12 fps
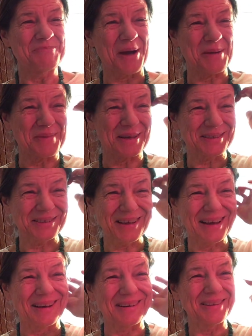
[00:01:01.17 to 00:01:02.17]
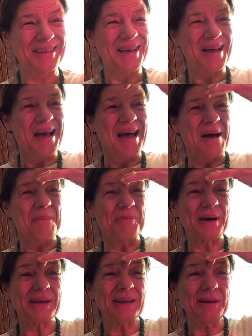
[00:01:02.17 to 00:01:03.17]
my mental health.
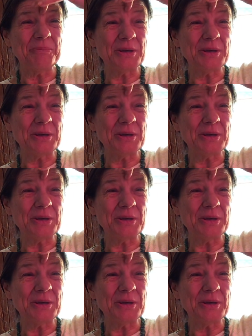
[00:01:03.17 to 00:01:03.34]
But in